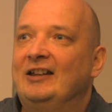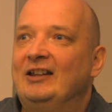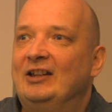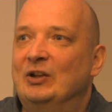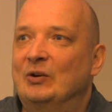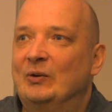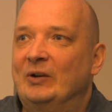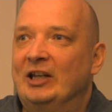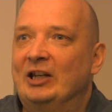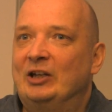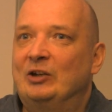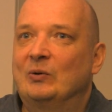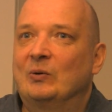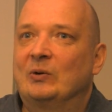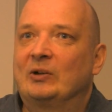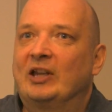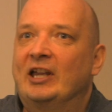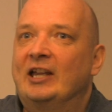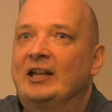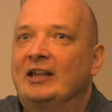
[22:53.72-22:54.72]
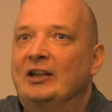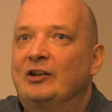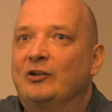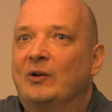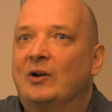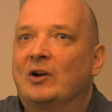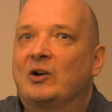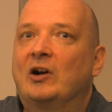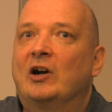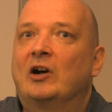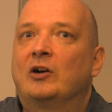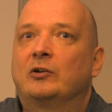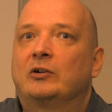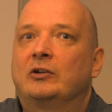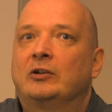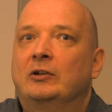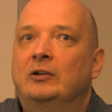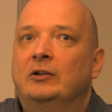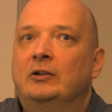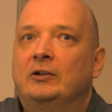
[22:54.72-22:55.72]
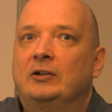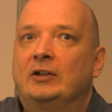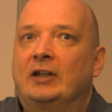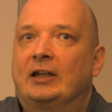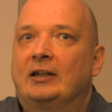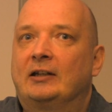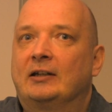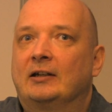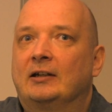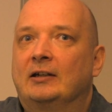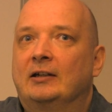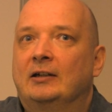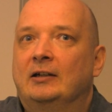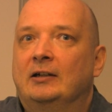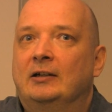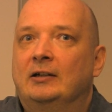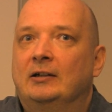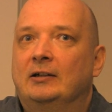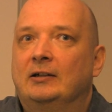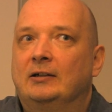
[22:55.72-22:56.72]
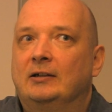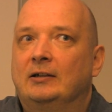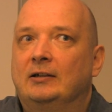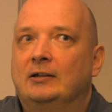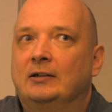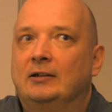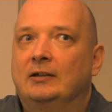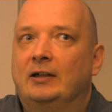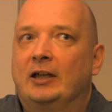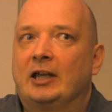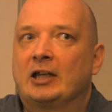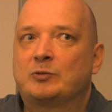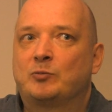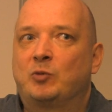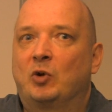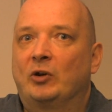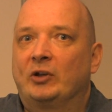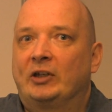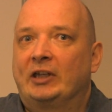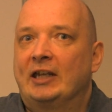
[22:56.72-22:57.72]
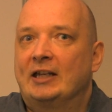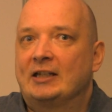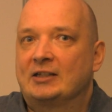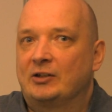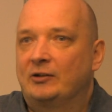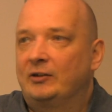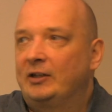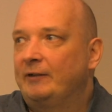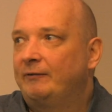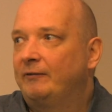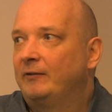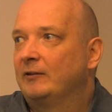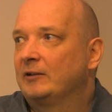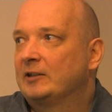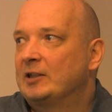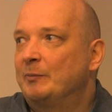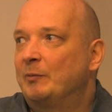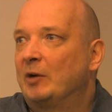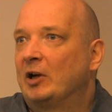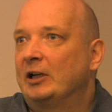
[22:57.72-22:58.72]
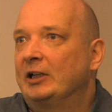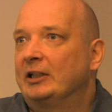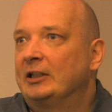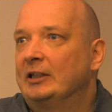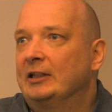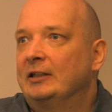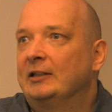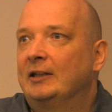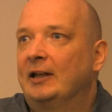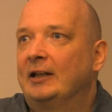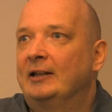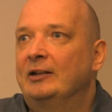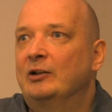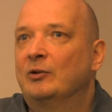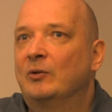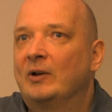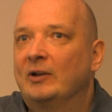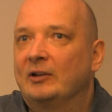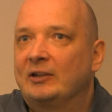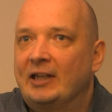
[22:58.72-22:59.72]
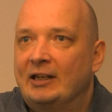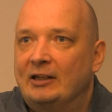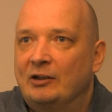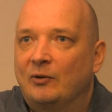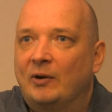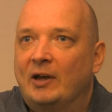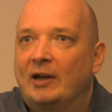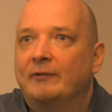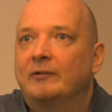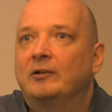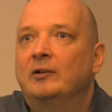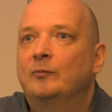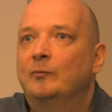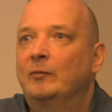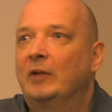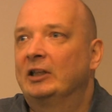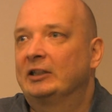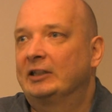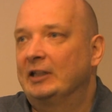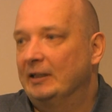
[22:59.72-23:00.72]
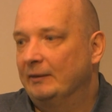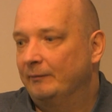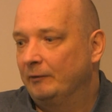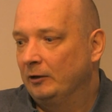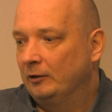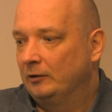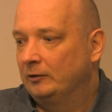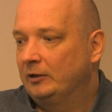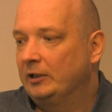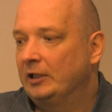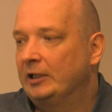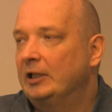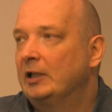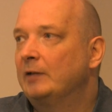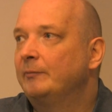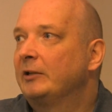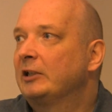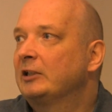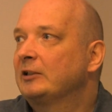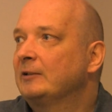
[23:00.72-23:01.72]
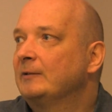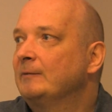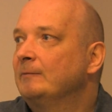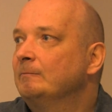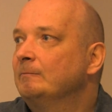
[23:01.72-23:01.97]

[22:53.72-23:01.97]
you need to take into account that exploitation separately, and then you have multi-level dynamics.